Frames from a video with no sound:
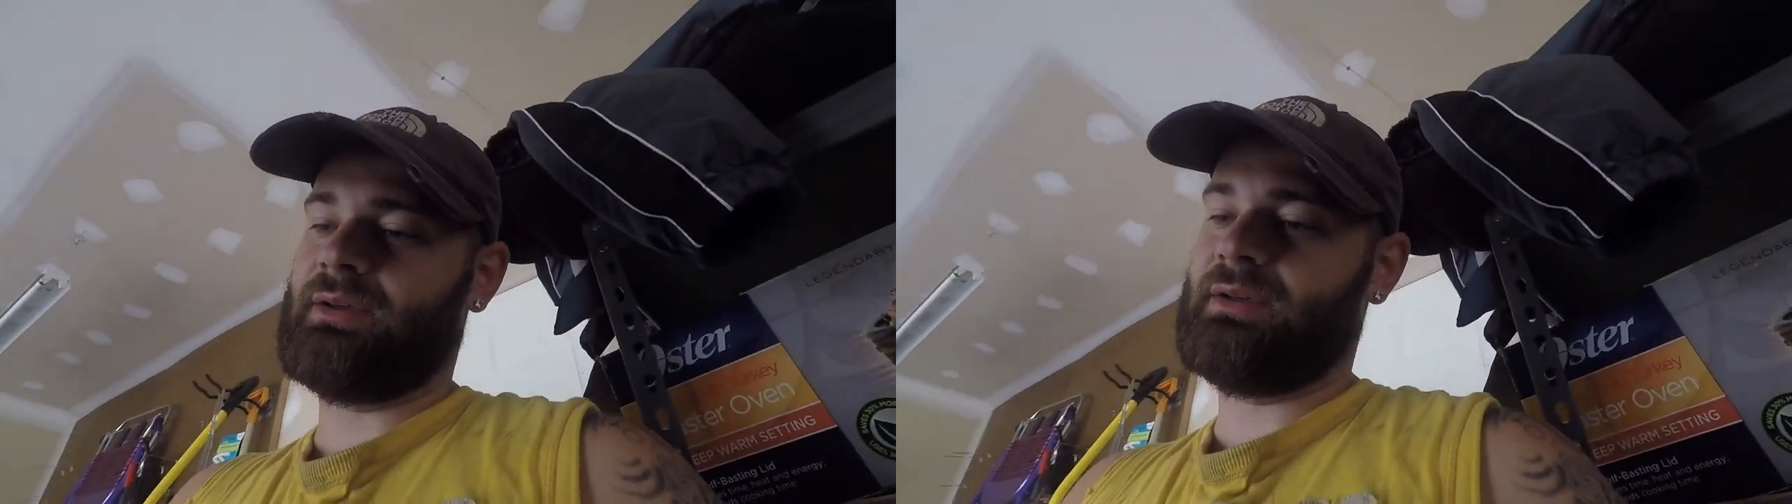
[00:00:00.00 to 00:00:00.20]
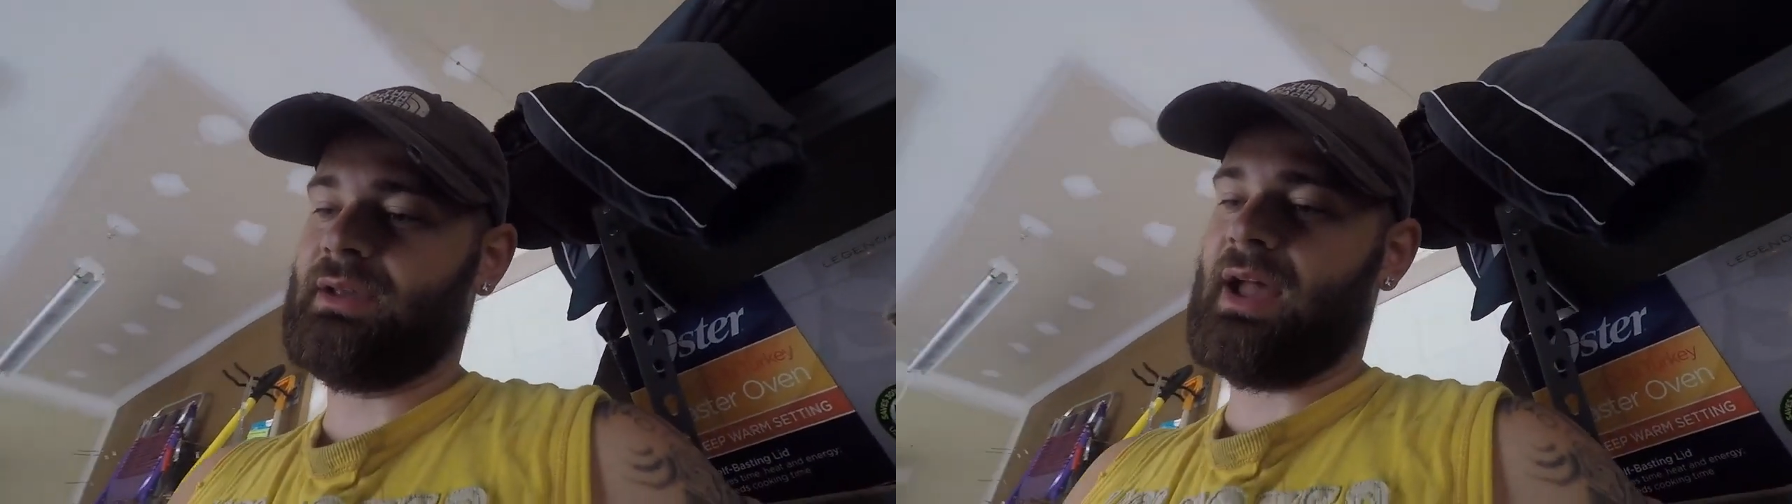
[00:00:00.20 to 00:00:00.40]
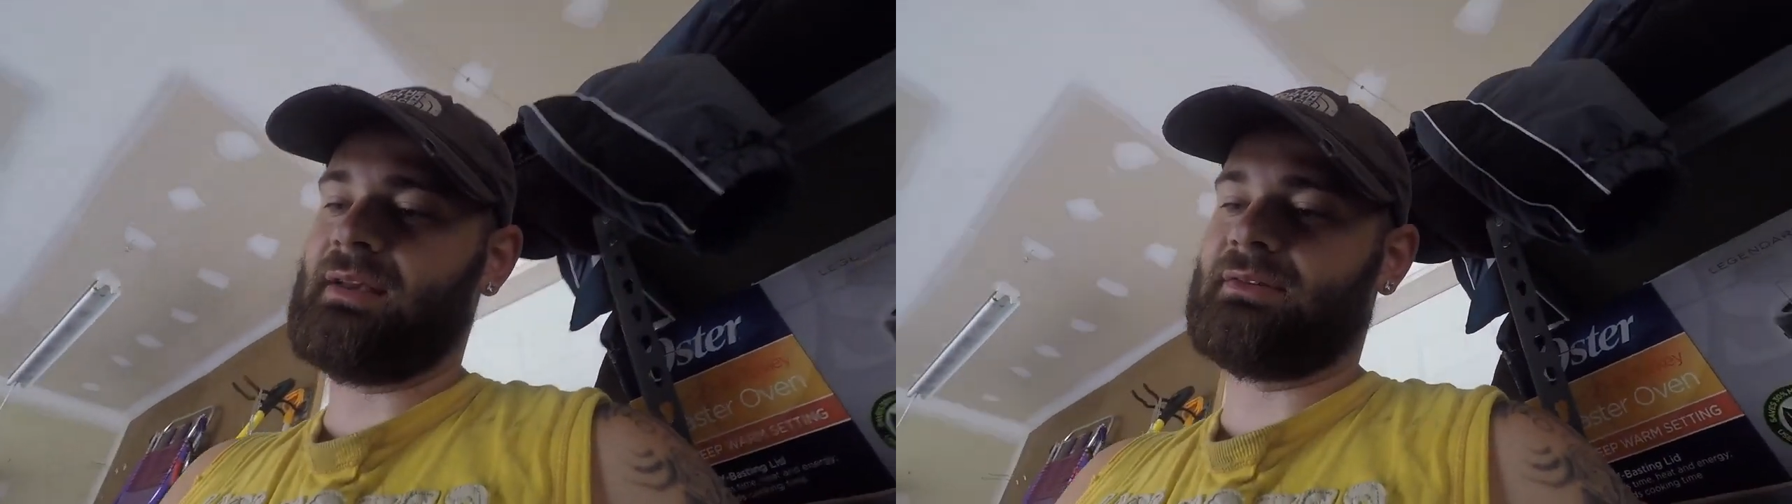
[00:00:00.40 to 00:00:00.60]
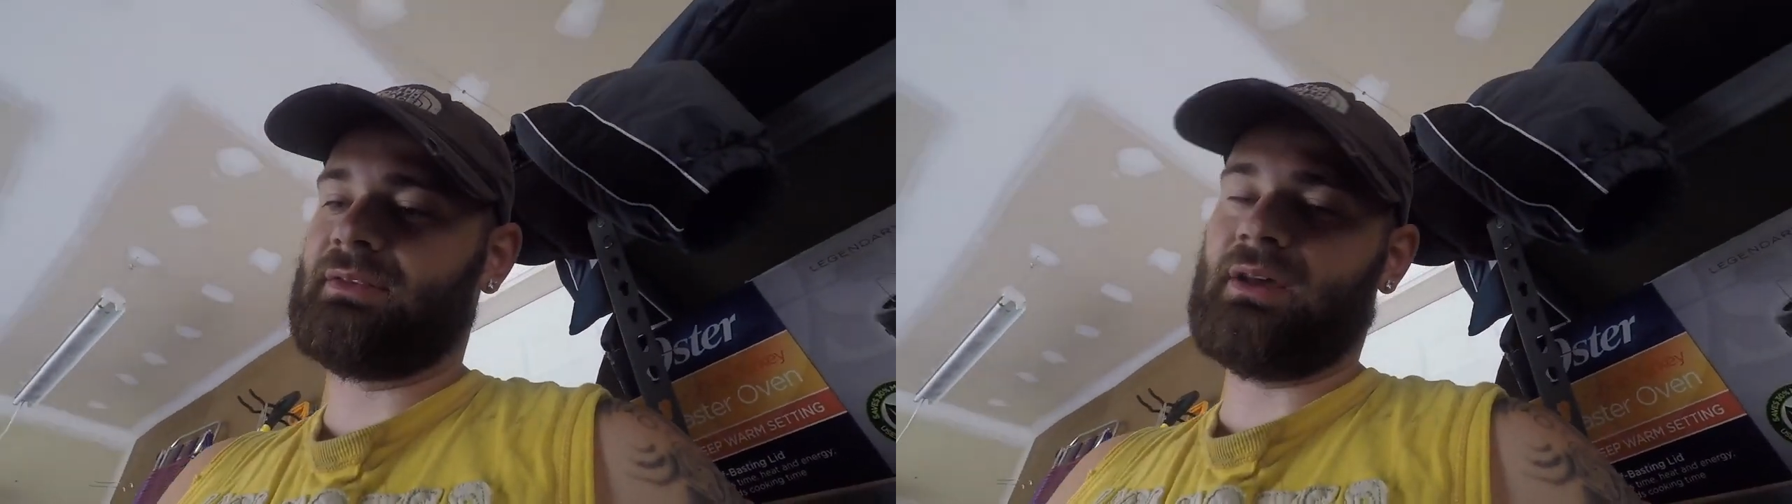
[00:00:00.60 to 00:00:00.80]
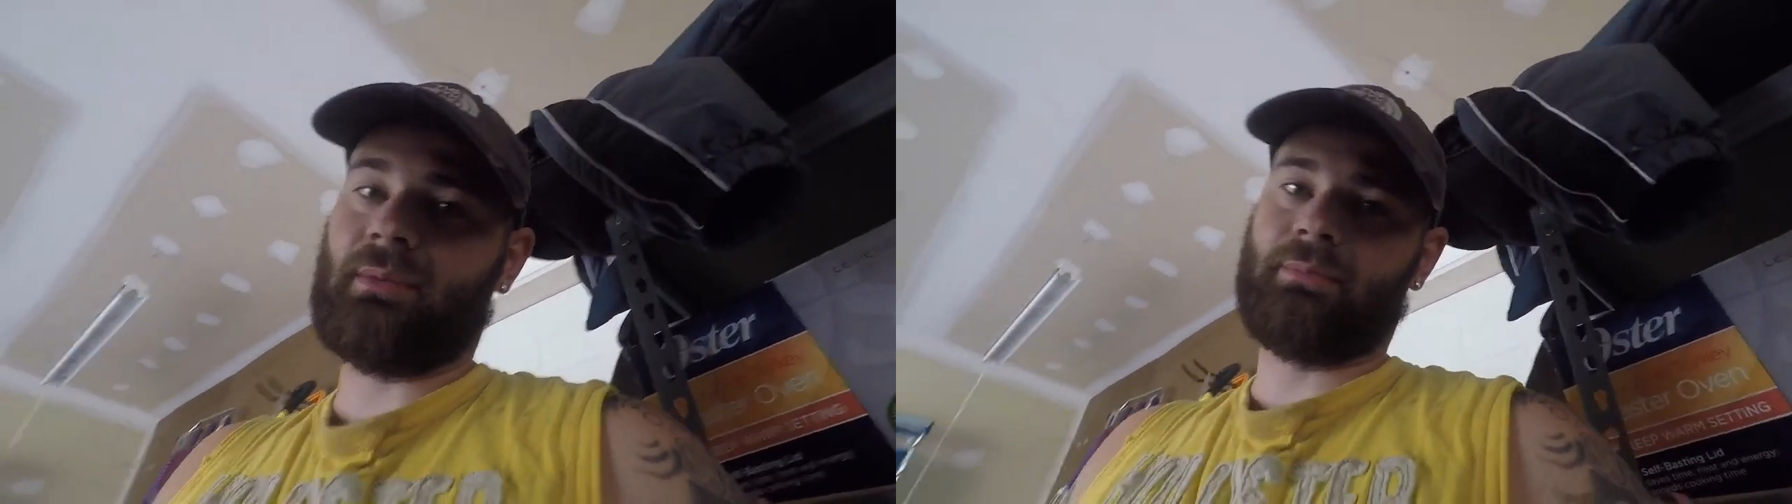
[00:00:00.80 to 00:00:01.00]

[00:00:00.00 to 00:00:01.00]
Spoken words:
He has a